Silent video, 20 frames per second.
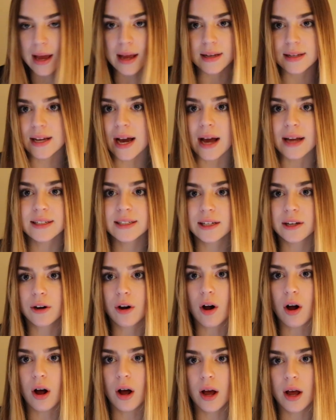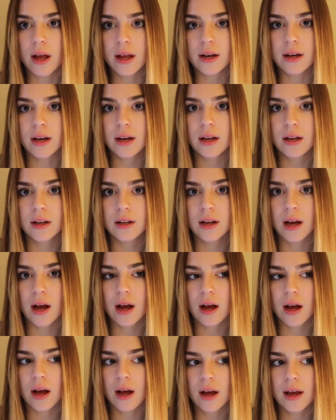and yeah, I did it on
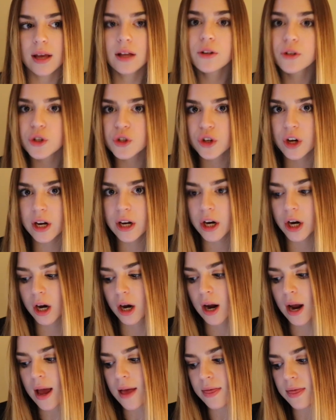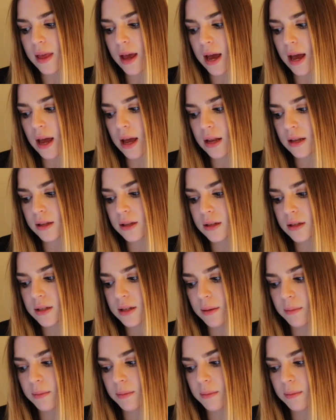Illustrator, and then